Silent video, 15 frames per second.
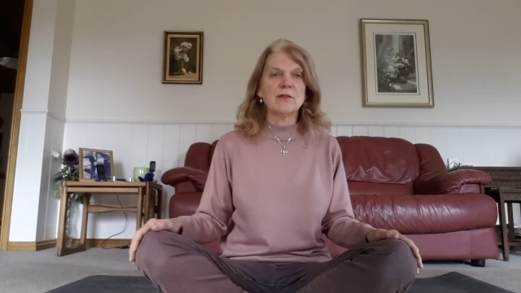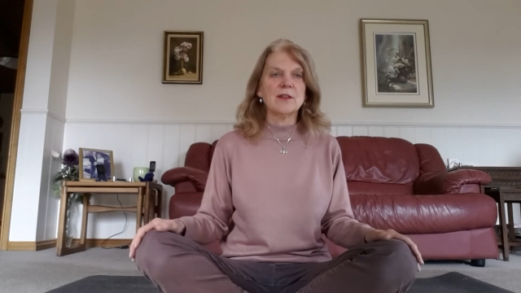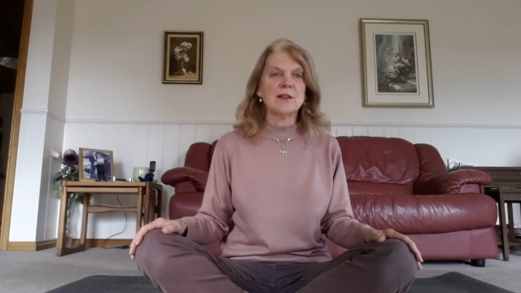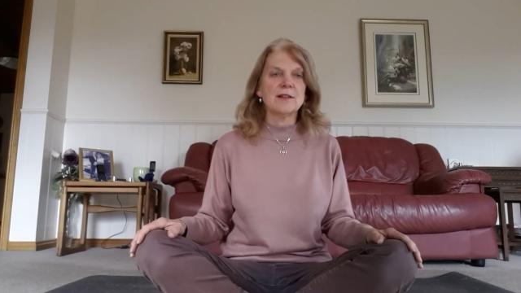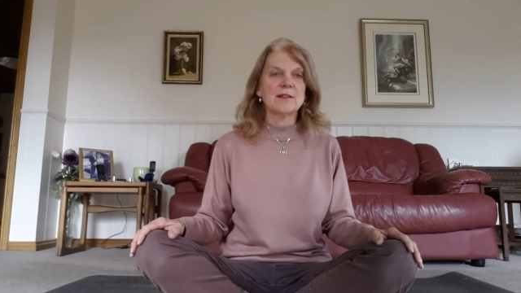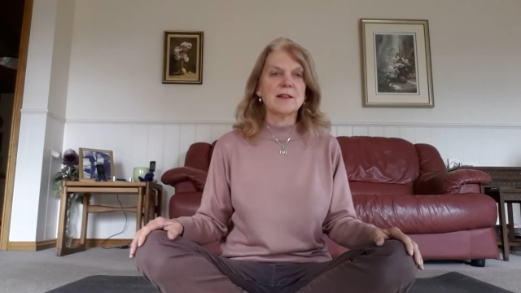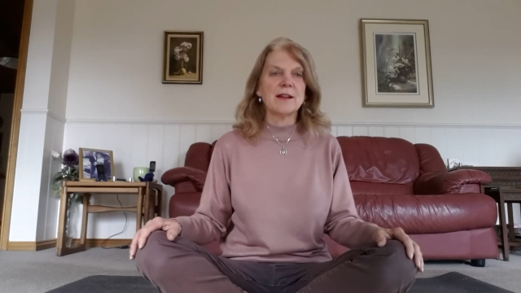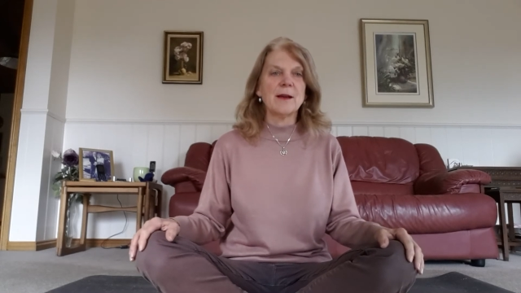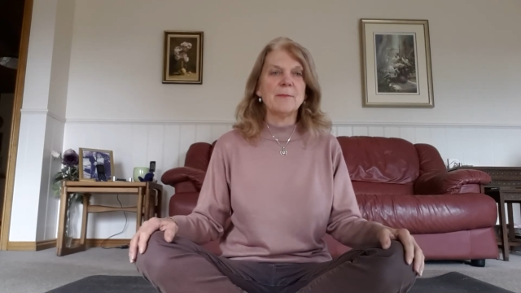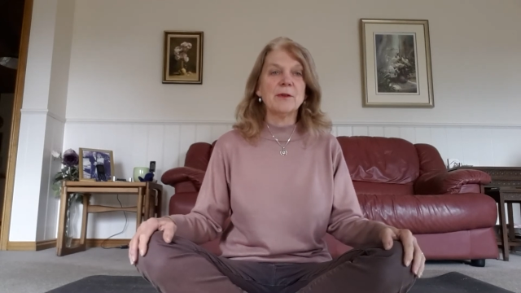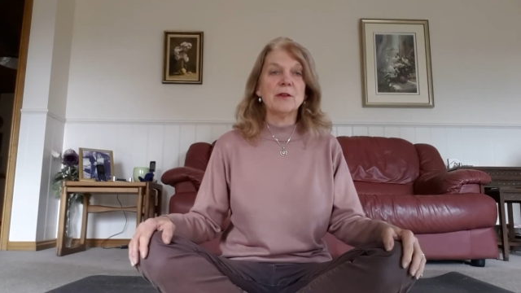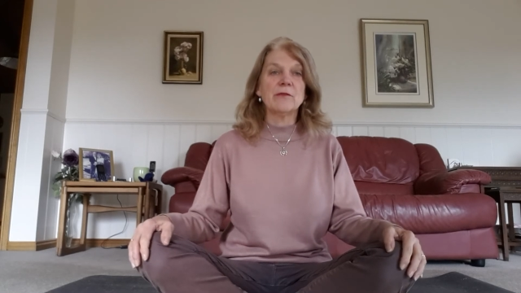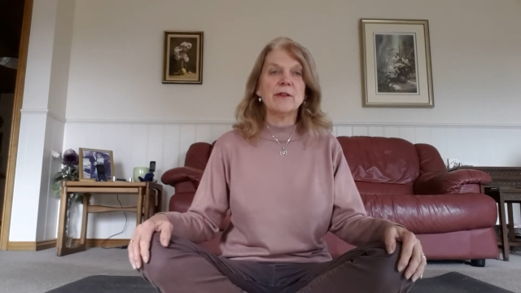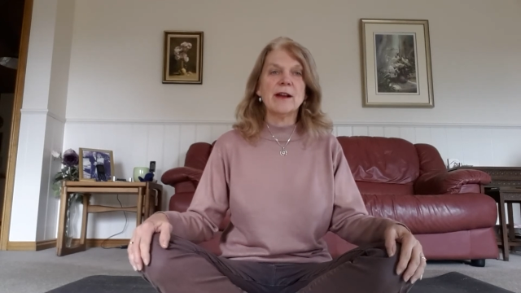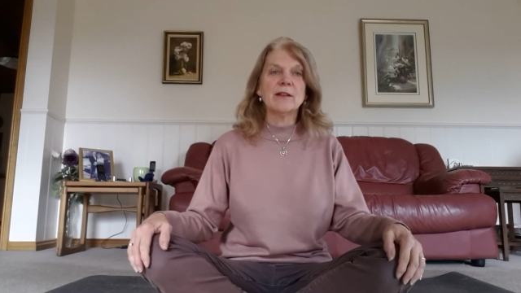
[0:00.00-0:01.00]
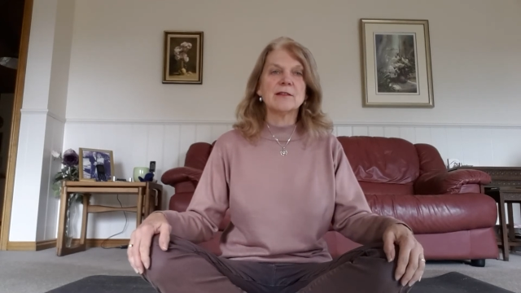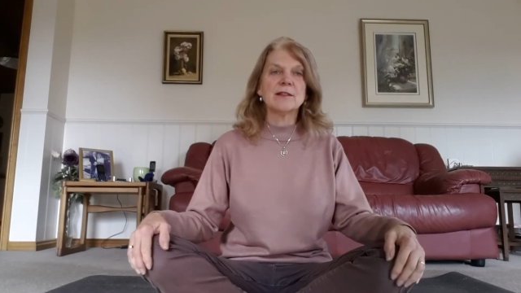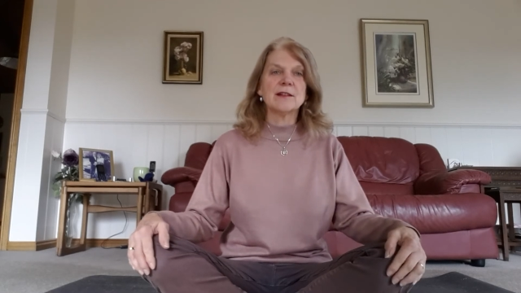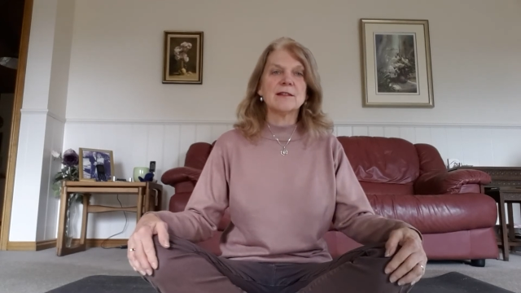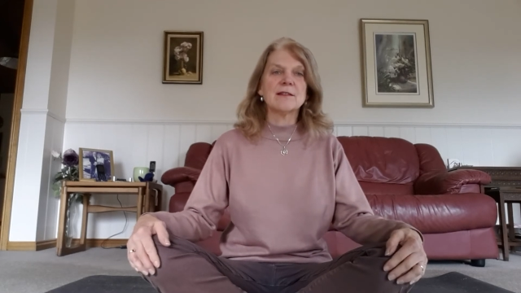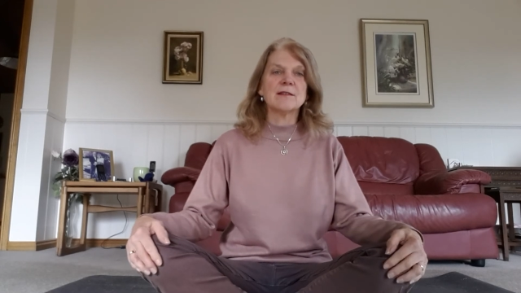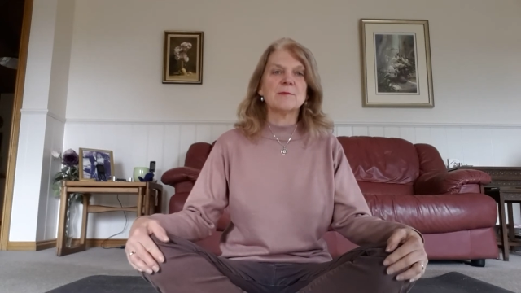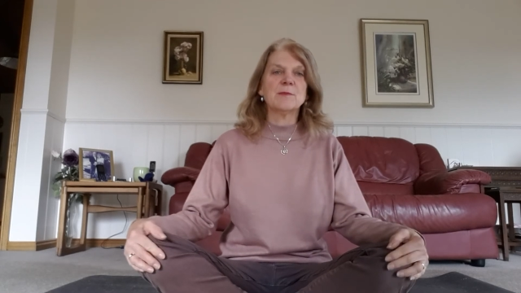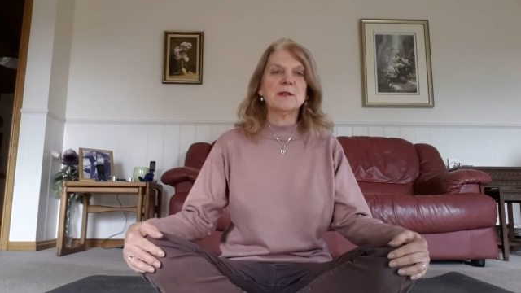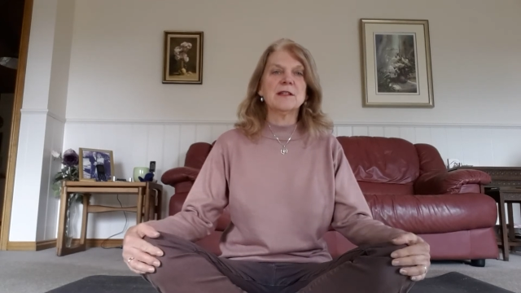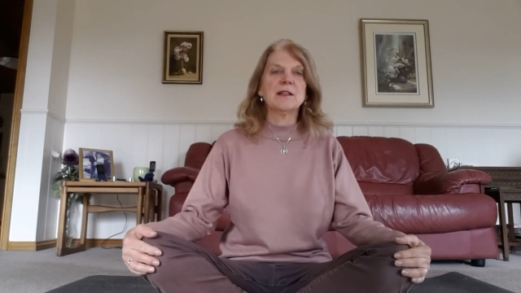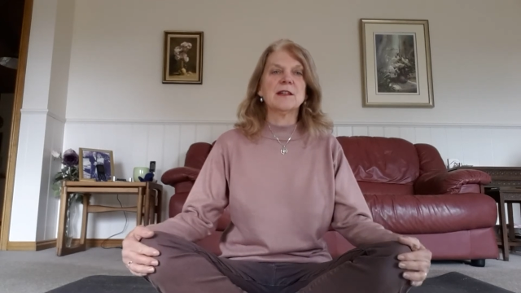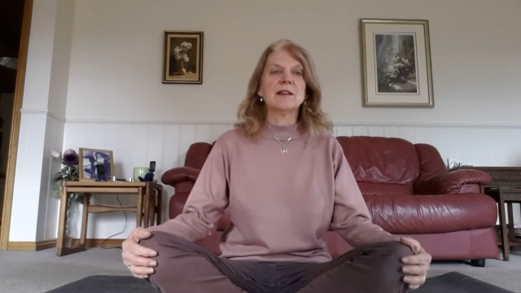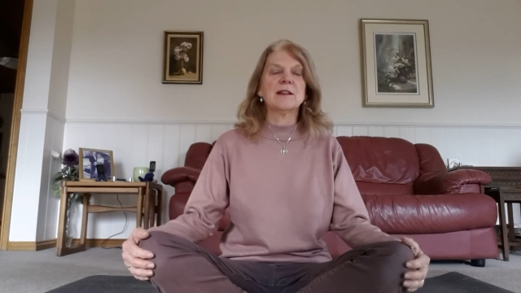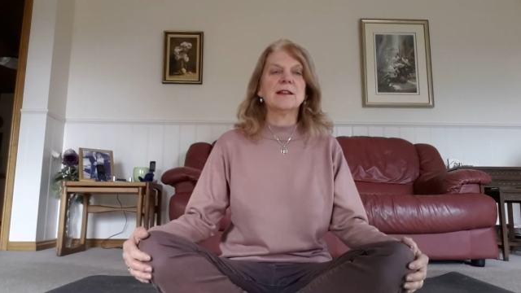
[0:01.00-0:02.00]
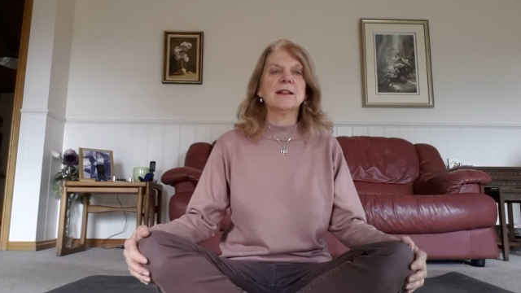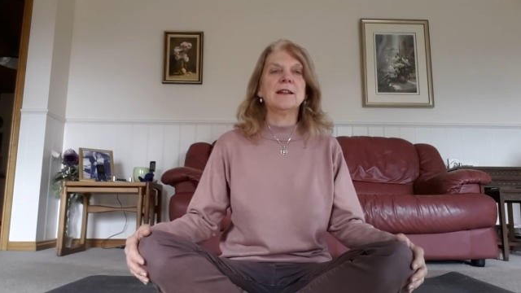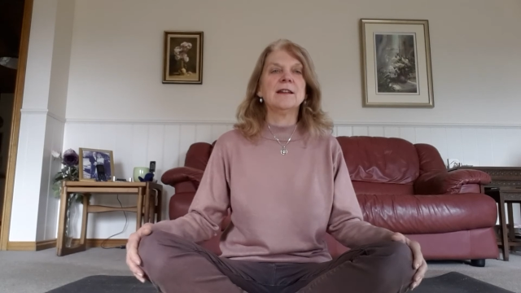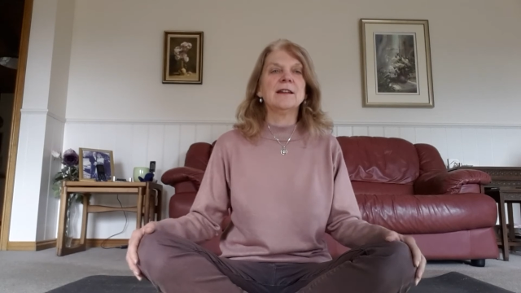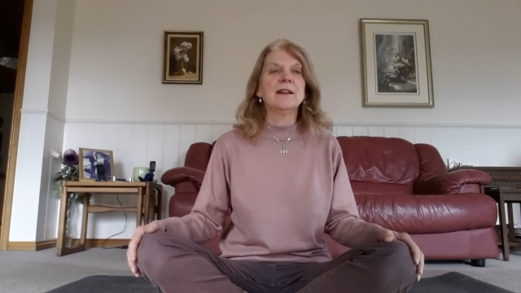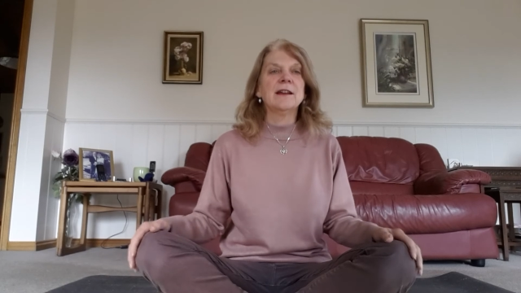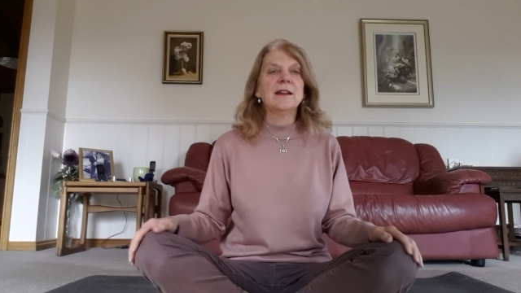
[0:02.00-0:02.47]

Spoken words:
things that happen around us, particularly